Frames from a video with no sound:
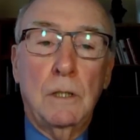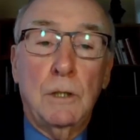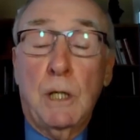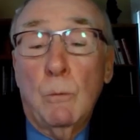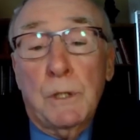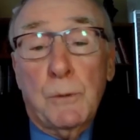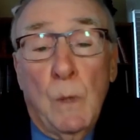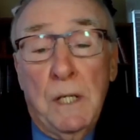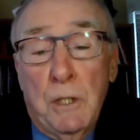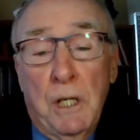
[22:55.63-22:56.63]
She was
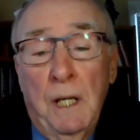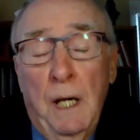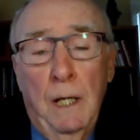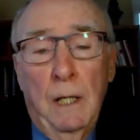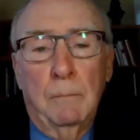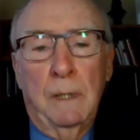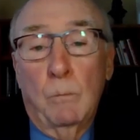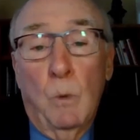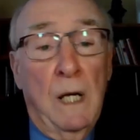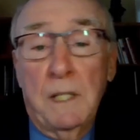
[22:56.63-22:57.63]
reaching him
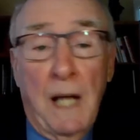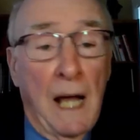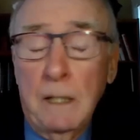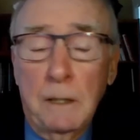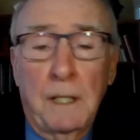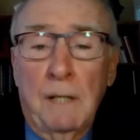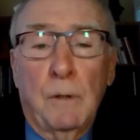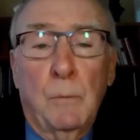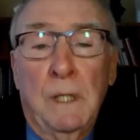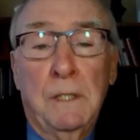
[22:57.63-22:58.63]
in ways I could
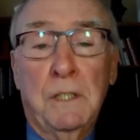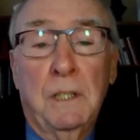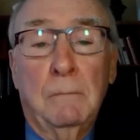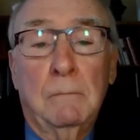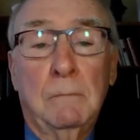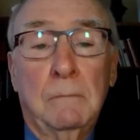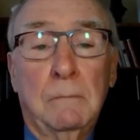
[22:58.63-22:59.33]
never reach him.